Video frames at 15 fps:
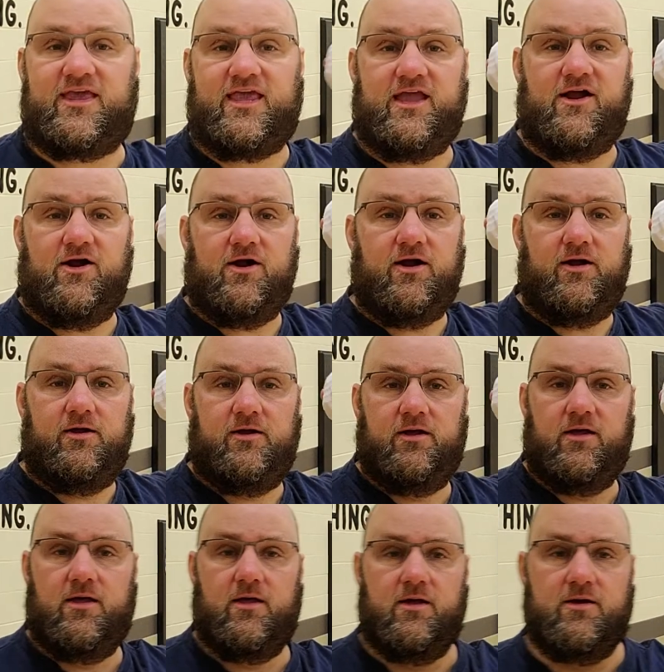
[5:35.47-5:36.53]
ear
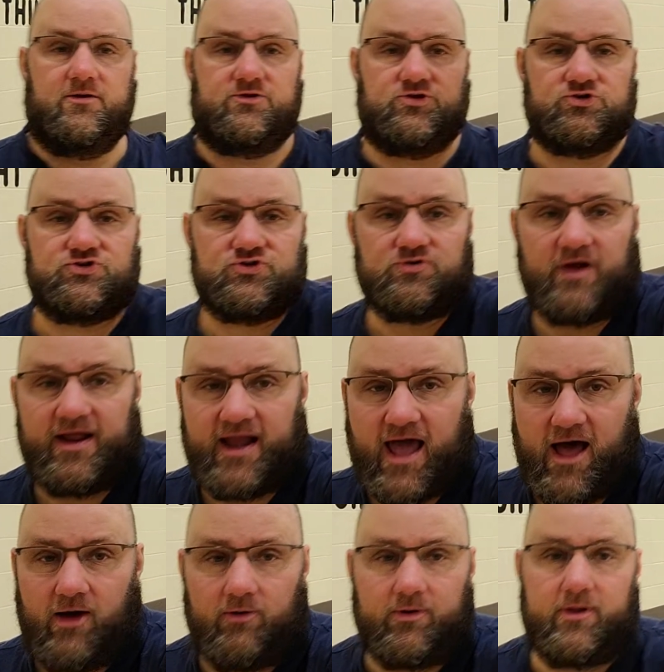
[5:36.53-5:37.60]
to straight
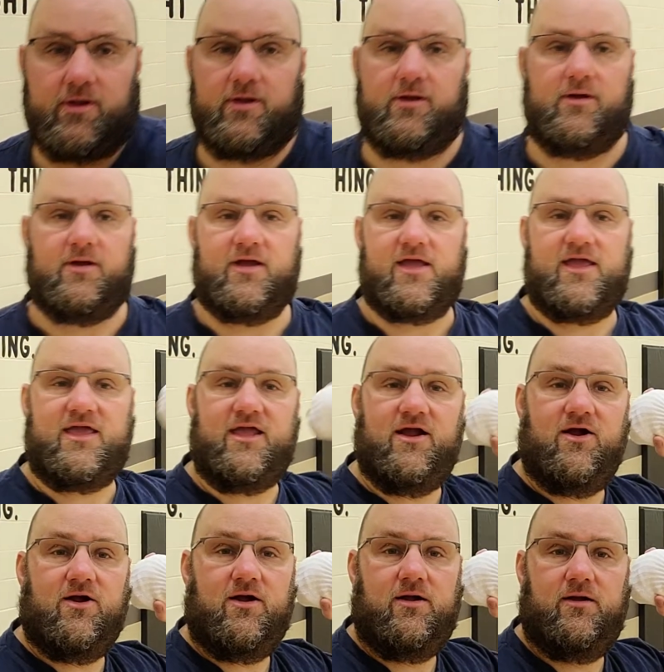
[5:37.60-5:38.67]
out,
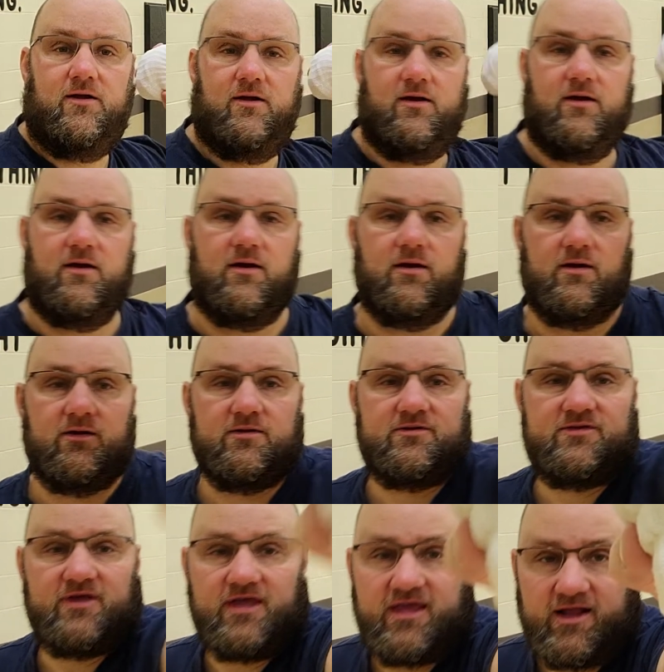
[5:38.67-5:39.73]
here
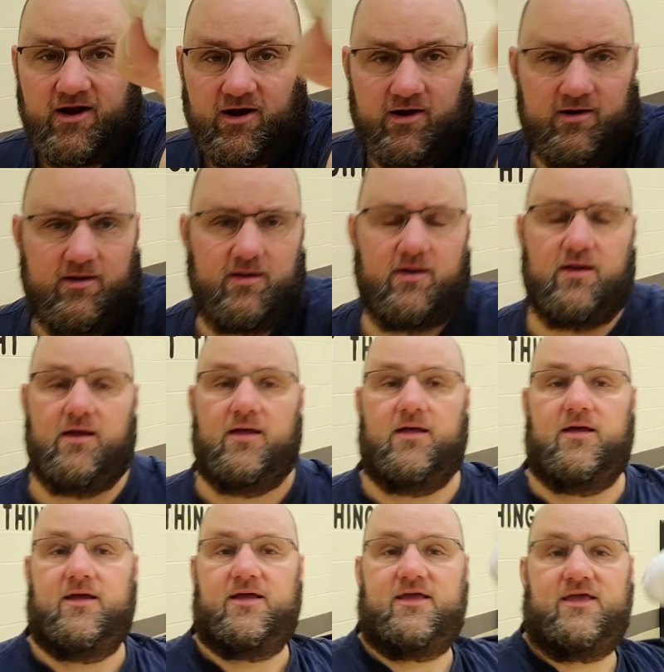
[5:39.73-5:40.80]
to here,
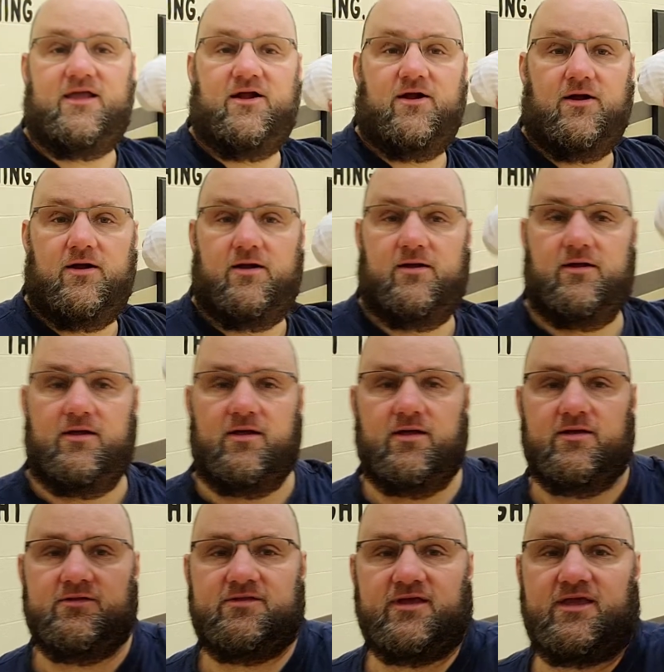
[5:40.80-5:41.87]
here
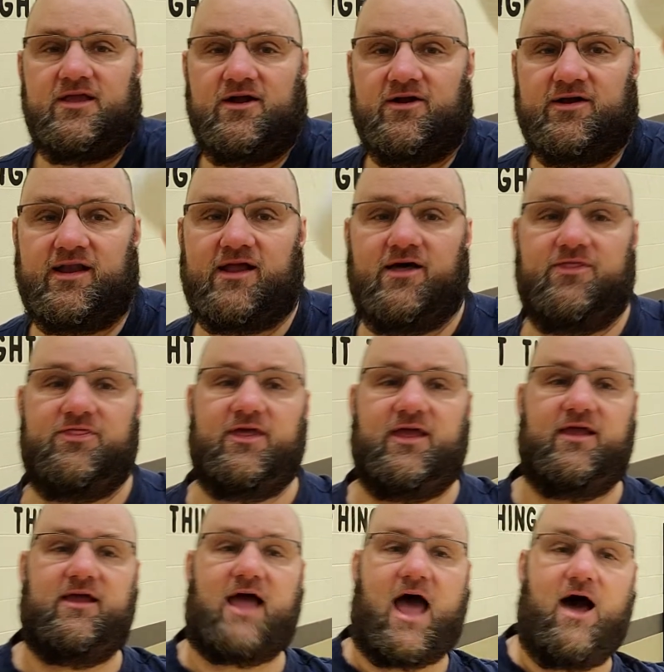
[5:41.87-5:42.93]
to here.
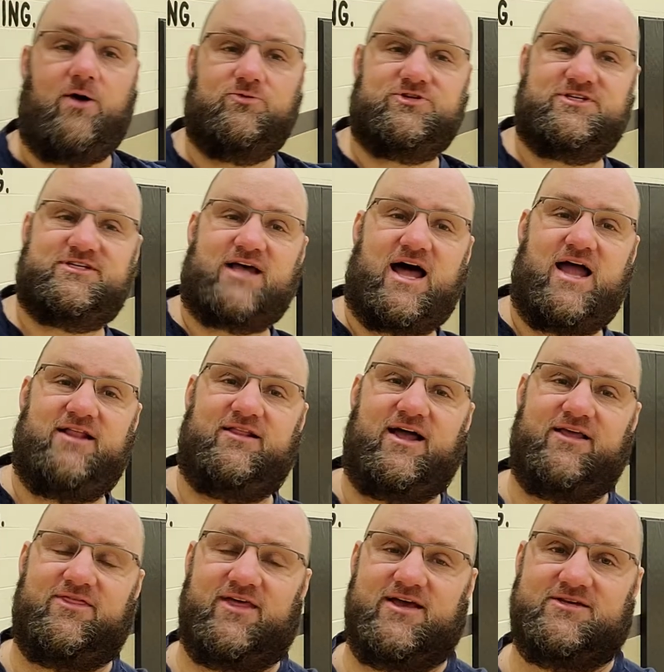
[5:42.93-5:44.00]
Nothing outside
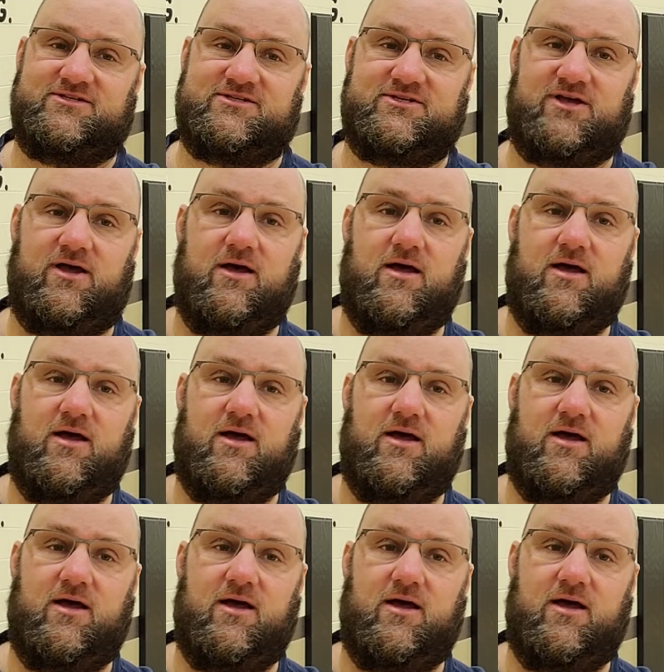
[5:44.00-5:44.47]
like this,